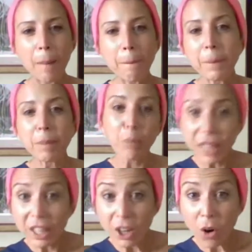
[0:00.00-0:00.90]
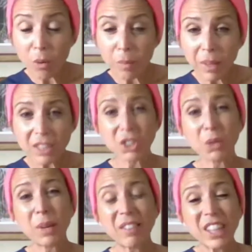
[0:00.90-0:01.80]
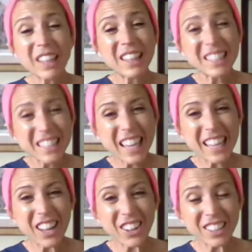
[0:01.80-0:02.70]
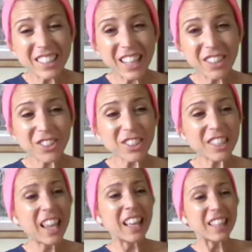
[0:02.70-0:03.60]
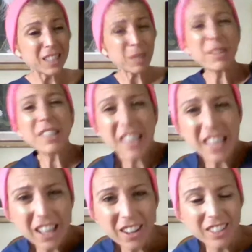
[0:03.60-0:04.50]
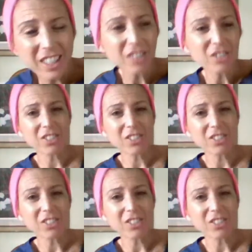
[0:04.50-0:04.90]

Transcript: but bring it home, and so we have to get these takeout containers, and some of the takeout containers